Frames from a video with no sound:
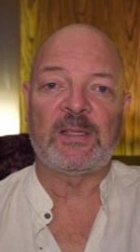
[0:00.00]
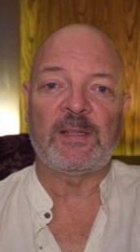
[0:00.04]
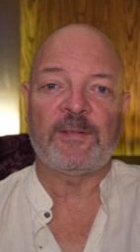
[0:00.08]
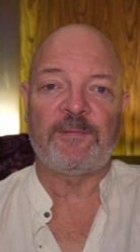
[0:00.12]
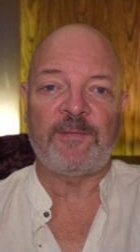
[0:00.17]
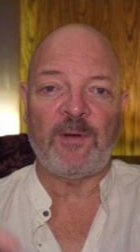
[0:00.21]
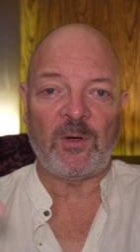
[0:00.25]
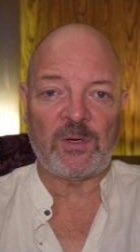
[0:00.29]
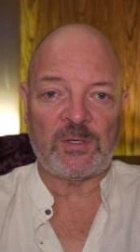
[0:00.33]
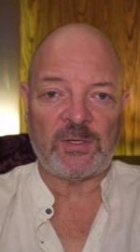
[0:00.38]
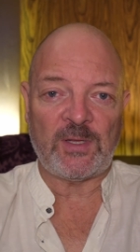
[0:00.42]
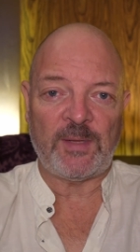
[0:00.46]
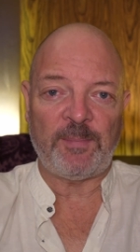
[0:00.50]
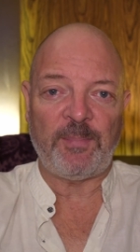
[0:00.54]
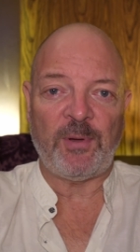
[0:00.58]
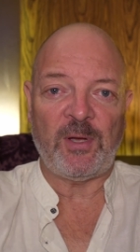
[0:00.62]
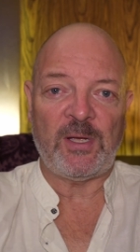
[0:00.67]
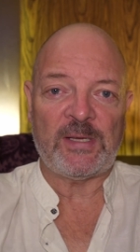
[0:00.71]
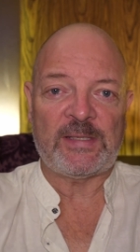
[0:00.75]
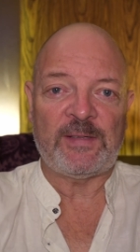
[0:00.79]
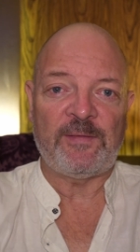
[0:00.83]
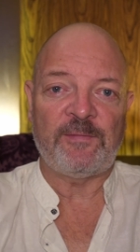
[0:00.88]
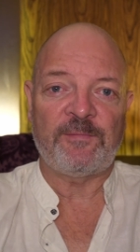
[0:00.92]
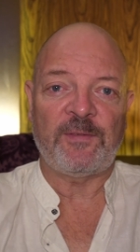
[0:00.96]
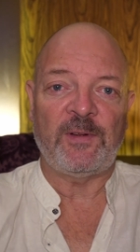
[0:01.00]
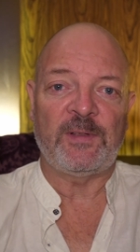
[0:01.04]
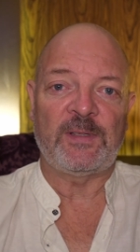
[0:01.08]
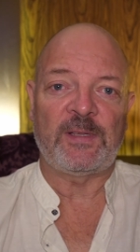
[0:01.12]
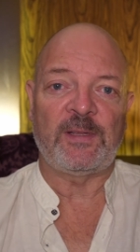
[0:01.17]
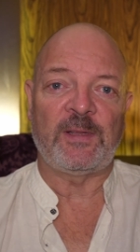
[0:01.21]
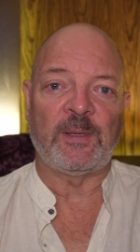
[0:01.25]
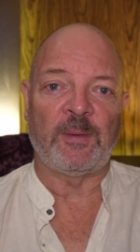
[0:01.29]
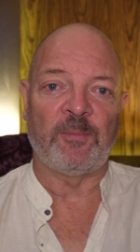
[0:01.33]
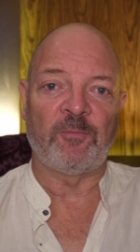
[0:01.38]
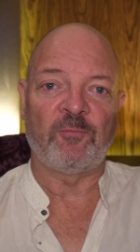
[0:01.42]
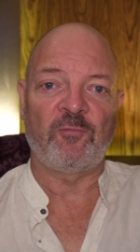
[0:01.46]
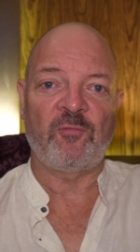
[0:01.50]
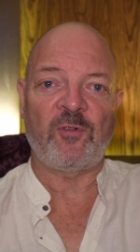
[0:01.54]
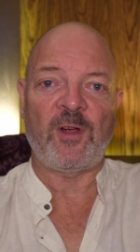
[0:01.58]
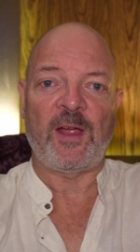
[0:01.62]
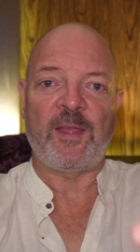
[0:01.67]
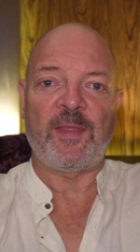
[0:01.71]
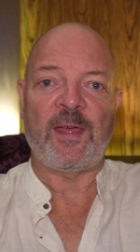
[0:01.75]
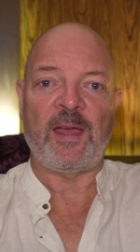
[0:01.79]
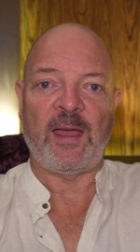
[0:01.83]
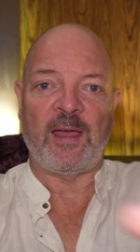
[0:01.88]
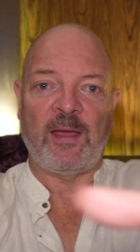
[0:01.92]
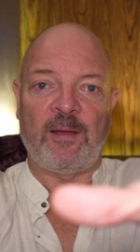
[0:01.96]
to focus on the person in front of them,
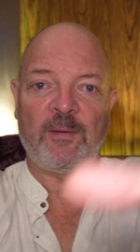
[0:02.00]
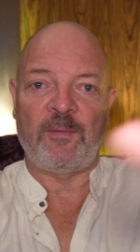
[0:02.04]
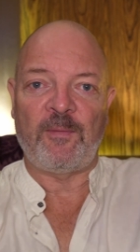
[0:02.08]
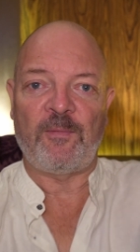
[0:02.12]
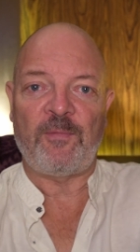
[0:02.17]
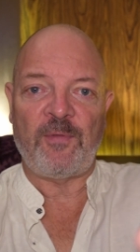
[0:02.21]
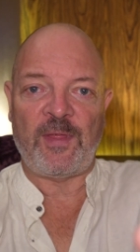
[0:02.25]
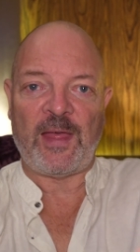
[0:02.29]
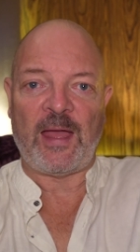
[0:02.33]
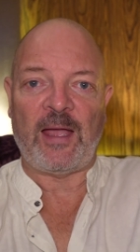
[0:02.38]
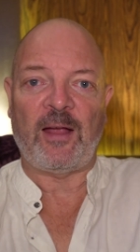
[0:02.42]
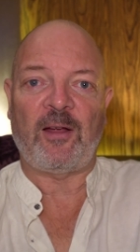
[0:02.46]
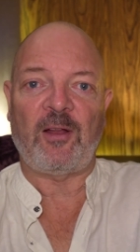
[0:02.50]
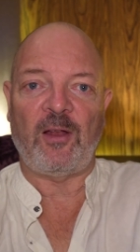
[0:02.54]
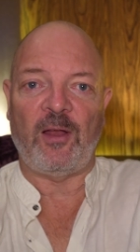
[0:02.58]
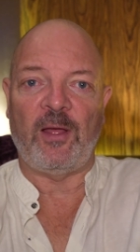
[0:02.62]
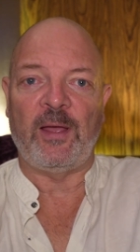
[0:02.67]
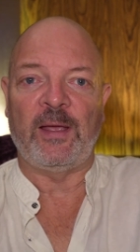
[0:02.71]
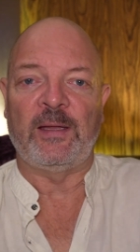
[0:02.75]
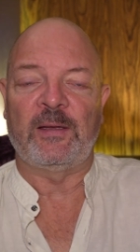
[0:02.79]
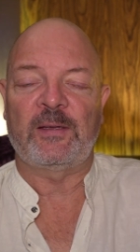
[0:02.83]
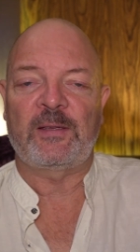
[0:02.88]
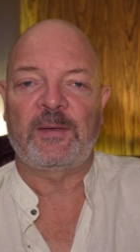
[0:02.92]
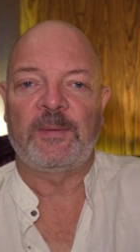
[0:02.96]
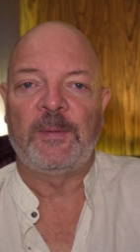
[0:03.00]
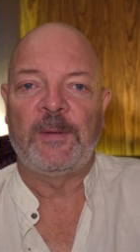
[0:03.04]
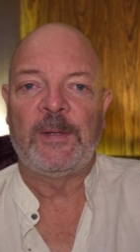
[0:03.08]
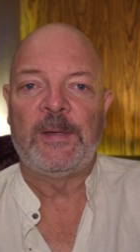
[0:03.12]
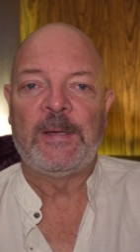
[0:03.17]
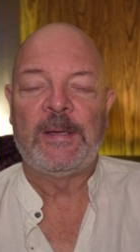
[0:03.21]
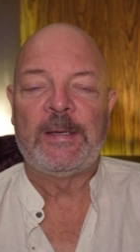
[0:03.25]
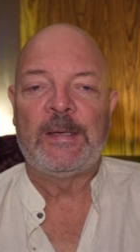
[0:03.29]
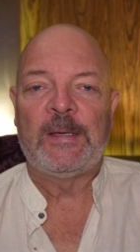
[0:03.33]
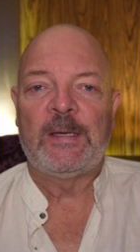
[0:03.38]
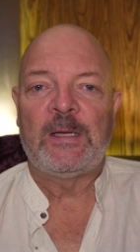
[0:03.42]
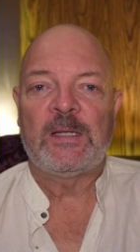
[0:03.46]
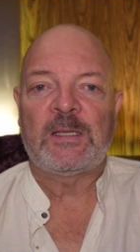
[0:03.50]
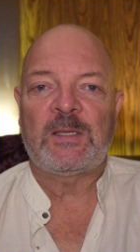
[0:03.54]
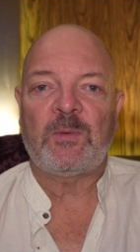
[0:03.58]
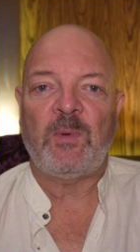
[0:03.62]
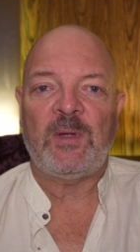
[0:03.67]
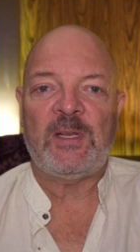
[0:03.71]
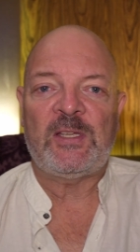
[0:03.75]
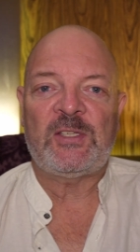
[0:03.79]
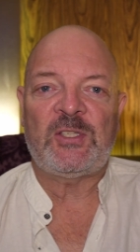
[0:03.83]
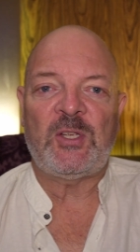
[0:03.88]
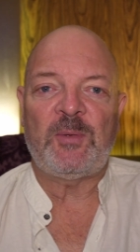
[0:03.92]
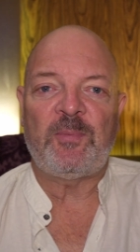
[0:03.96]
right there, that client. So
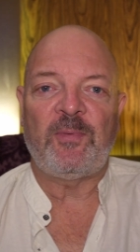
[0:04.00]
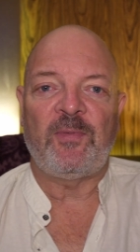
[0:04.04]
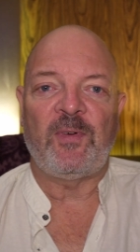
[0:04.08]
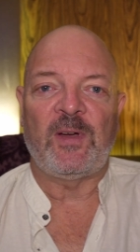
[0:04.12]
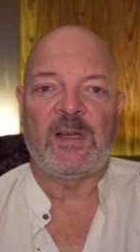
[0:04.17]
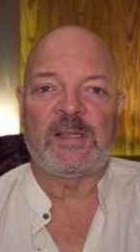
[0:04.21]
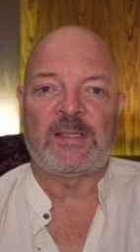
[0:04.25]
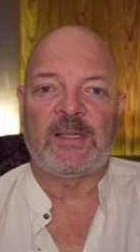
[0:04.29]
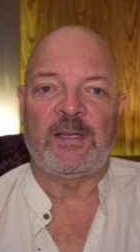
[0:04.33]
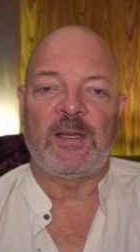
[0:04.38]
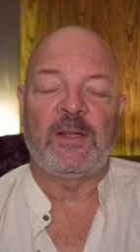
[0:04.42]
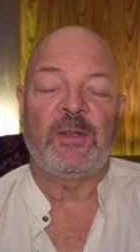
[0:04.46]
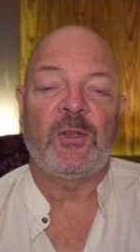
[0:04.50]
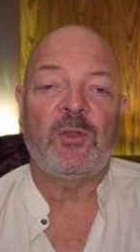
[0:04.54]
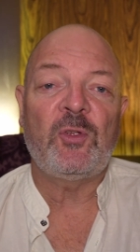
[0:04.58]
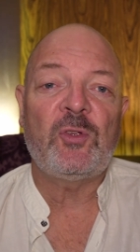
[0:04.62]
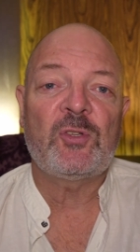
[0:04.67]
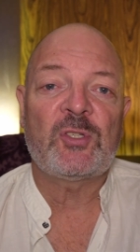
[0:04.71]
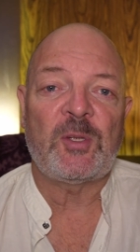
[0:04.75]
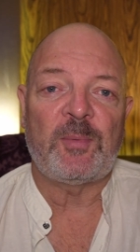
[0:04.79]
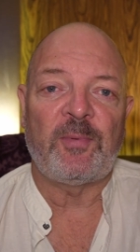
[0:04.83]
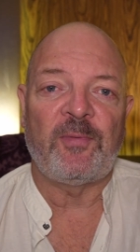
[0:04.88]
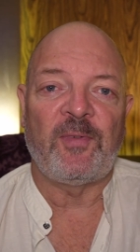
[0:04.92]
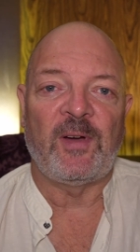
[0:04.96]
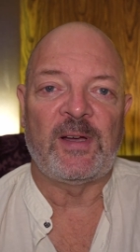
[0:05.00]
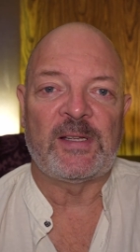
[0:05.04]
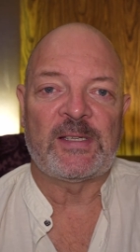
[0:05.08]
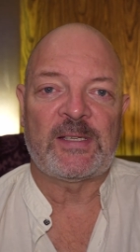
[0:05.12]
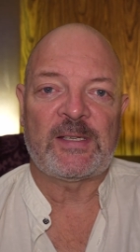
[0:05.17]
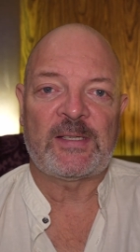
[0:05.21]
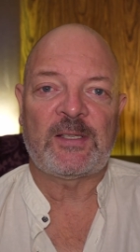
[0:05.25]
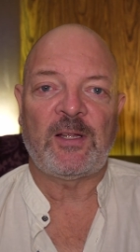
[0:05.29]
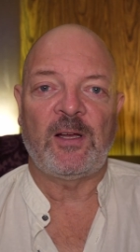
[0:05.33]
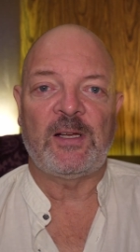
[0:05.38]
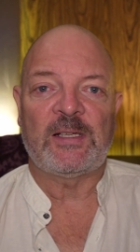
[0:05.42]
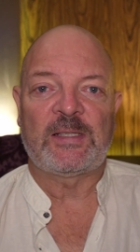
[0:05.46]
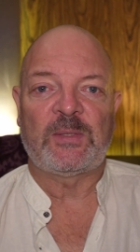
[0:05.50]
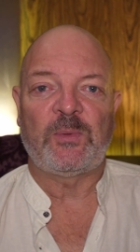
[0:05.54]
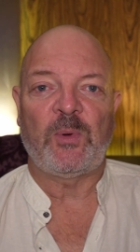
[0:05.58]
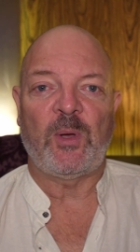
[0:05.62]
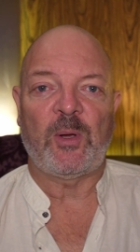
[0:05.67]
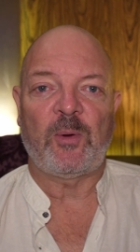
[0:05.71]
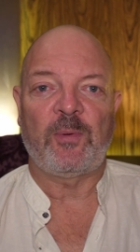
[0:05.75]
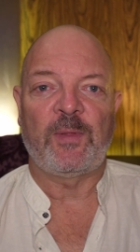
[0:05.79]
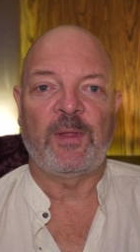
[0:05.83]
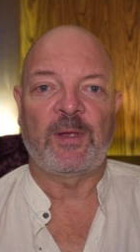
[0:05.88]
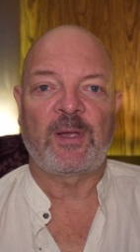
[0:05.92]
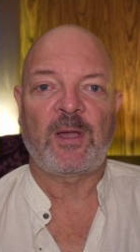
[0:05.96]
when a new supervisor starts to
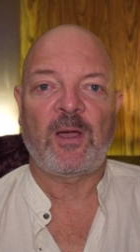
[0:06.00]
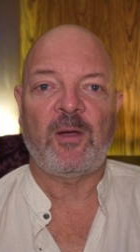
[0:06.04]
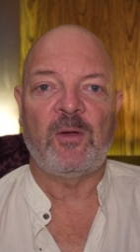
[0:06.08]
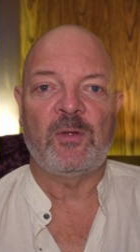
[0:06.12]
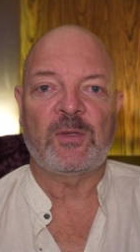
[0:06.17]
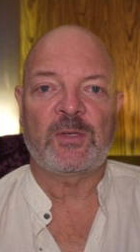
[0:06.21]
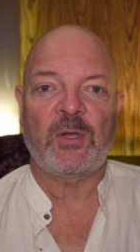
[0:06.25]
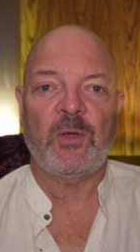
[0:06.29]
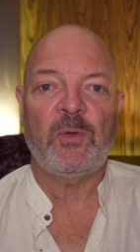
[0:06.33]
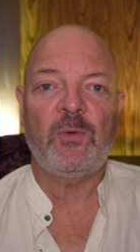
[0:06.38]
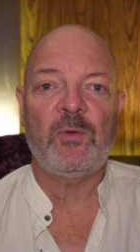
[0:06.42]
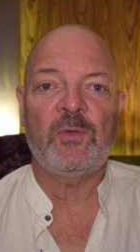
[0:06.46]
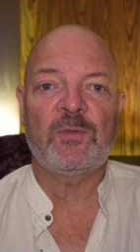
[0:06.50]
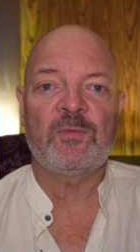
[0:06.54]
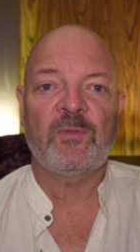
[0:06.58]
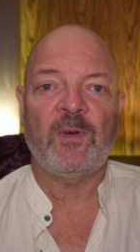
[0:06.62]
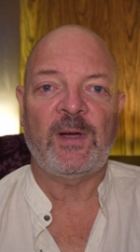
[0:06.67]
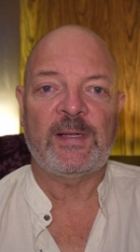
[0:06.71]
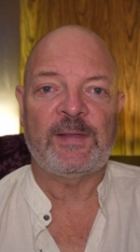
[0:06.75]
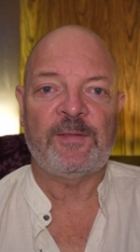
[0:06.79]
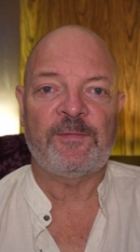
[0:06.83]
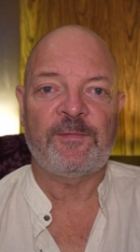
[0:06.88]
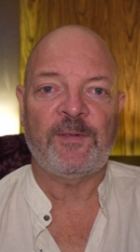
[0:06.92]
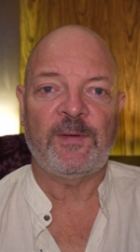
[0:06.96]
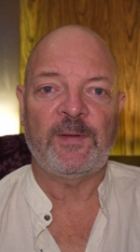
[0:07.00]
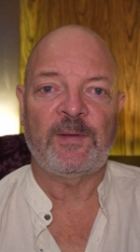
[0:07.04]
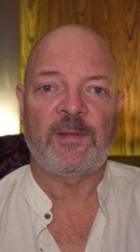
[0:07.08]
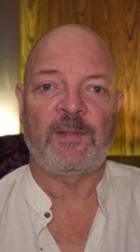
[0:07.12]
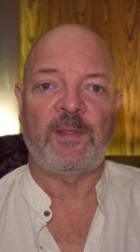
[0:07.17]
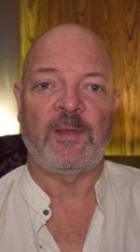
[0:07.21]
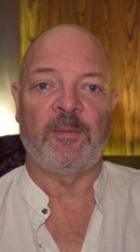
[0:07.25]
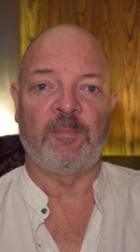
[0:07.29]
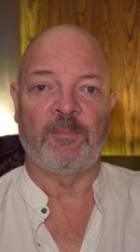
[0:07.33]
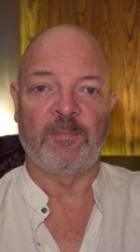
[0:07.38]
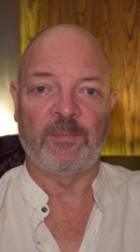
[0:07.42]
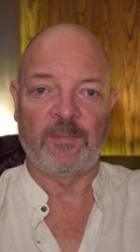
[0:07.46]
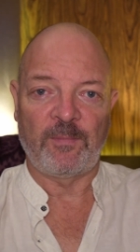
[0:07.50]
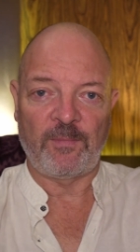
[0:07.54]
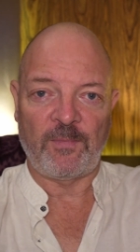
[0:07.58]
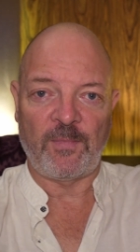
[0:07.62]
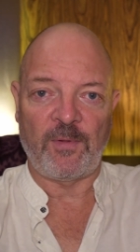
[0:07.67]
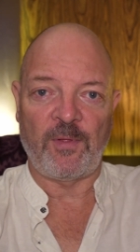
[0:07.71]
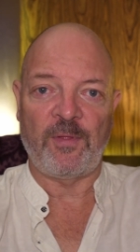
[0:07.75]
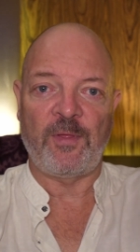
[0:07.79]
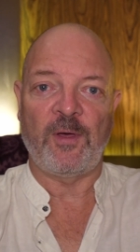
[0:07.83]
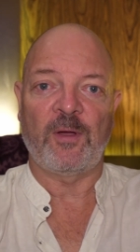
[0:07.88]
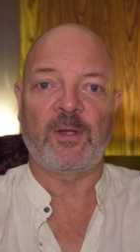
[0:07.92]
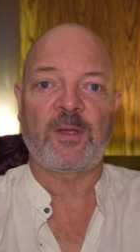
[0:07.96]
work with a coach, who's right in front of them?
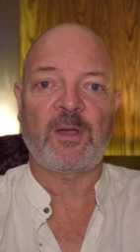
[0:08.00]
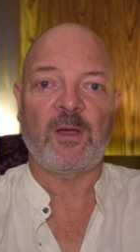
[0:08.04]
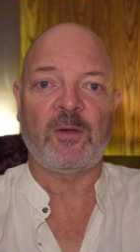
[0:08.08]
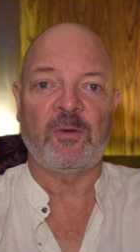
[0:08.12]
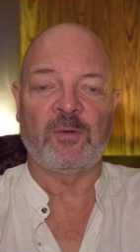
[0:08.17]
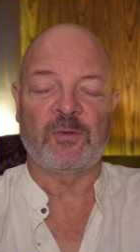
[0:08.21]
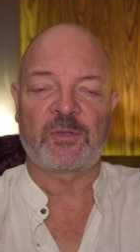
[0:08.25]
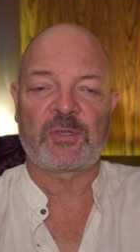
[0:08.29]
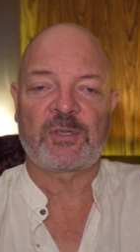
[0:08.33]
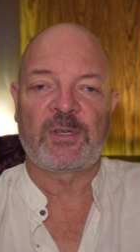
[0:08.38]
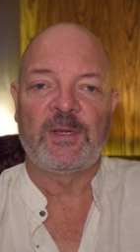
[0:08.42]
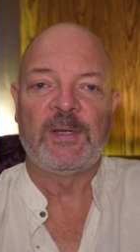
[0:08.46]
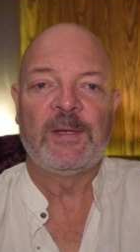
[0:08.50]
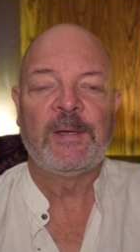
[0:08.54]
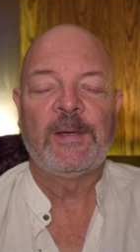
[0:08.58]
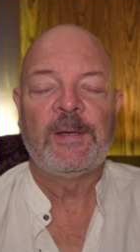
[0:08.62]
The coach.